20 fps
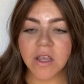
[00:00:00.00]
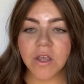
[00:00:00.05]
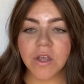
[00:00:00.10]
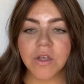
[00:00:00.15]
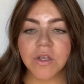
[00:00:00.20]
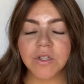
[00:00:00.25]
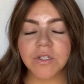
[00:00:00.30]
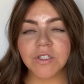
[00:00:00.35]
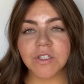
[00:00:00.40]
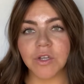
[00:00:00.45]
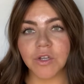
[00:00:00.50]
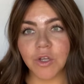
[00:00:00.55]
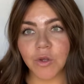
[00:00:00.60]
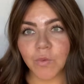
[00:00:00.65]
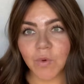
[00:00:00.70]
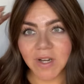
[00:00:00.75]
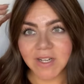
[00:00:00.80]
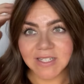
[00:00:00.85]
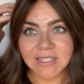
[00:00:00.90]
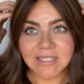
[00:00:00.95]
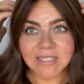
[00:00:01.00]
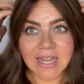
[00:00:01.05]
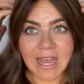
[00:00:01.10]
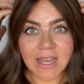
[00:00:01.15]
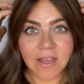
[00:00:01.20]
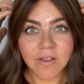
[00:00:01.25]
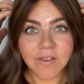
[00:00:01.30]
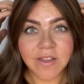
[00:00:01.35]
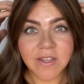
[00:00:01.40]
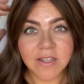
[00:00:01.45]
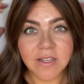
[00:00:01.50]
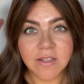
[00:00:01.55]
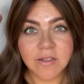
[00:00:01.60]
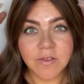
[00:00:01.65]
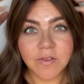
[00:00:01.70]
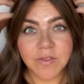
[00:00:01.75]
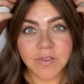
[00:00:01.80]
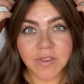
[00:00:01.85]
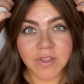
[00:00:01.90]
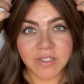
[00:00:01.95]
So you'll want to style
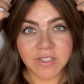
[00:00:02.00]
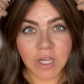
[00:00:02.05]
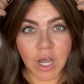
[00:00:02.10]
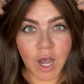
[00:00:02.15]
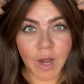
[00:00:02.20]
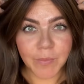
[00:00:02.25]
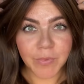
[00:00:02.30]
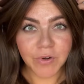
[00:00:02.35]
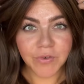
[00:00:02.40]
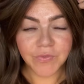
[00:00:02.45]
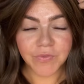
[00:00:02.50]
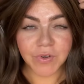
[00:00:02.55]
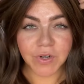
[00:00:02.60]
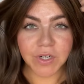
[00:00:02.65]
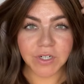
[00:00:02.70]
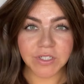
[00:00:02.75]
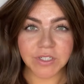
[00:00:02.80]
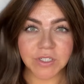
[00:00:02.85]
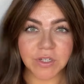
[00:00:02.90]
the topper first.